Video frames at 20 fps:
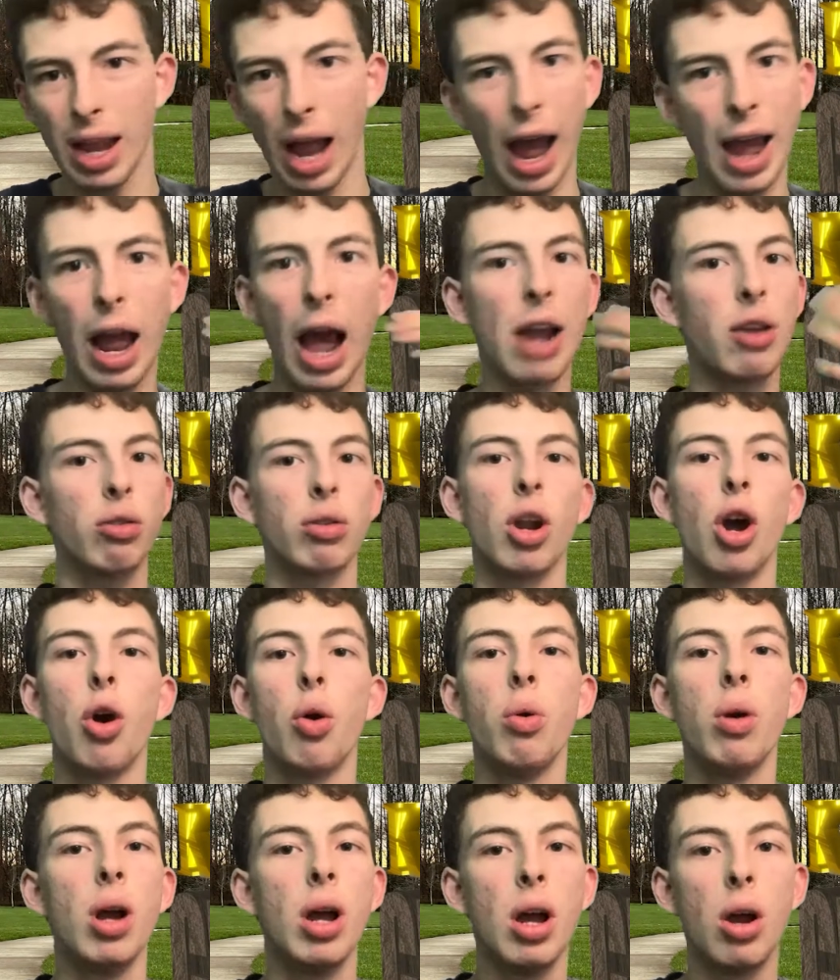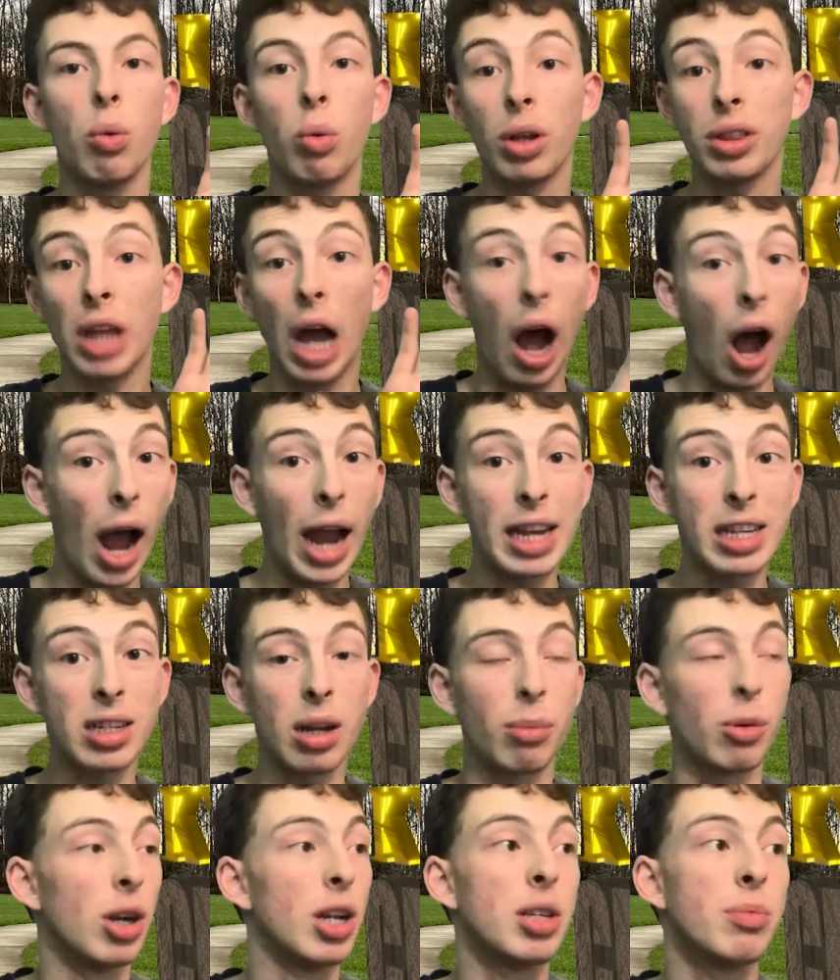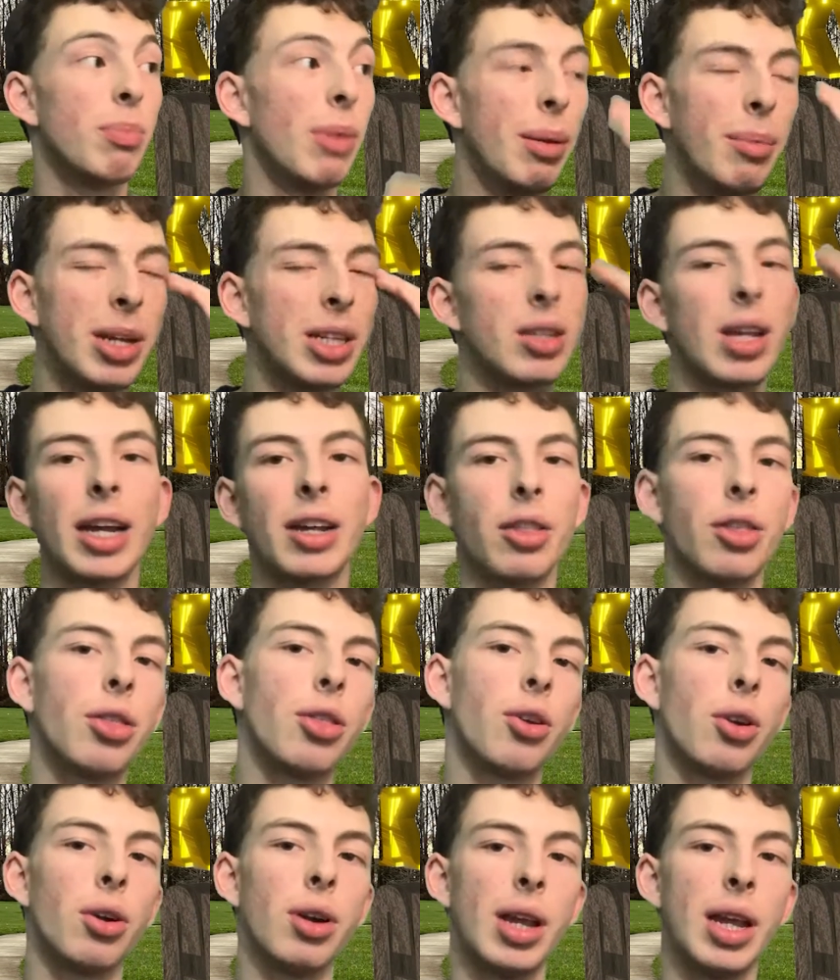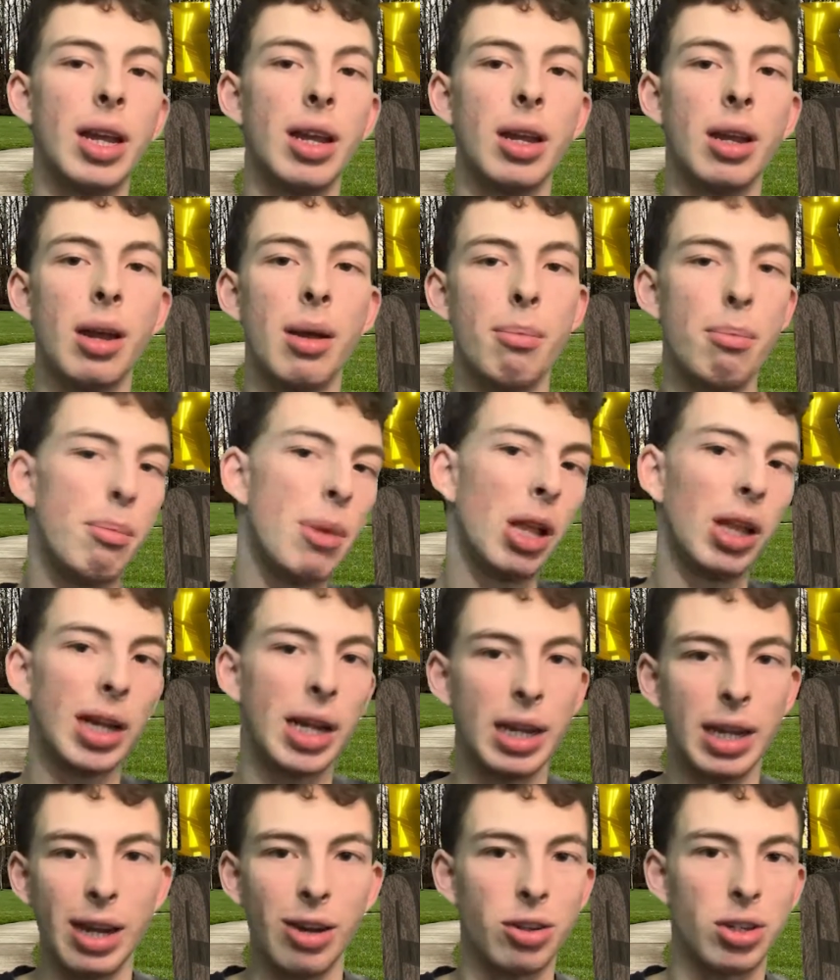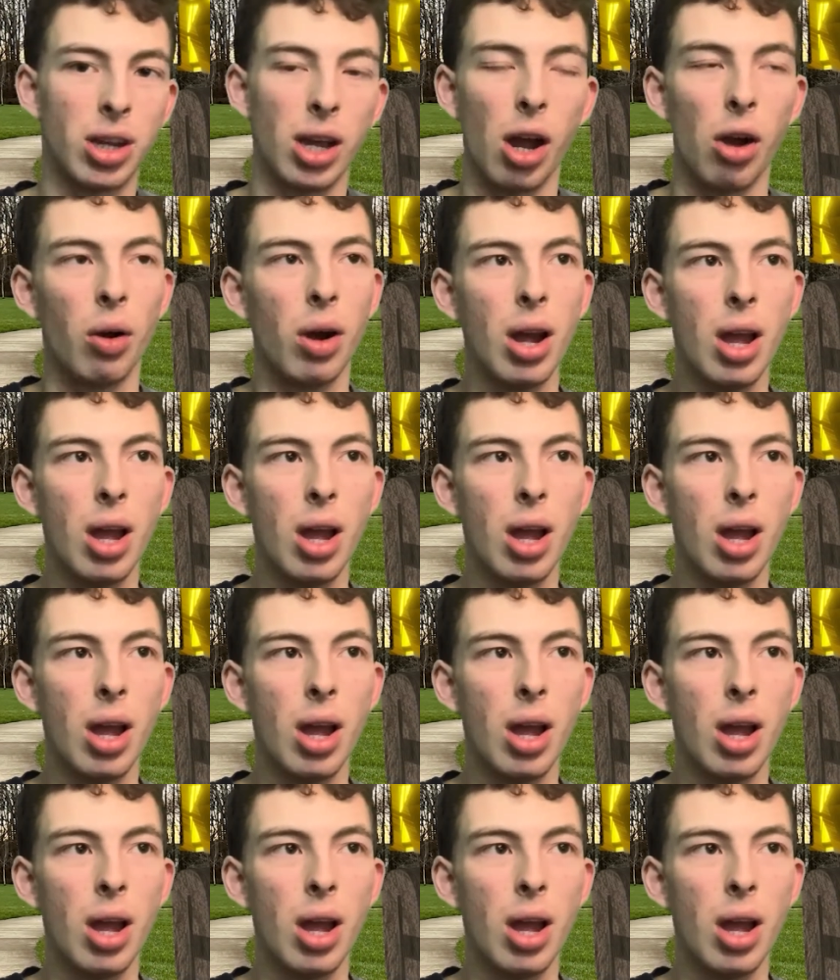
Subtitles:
I don't know what the highest number is. Maybe it's 30 million years ago.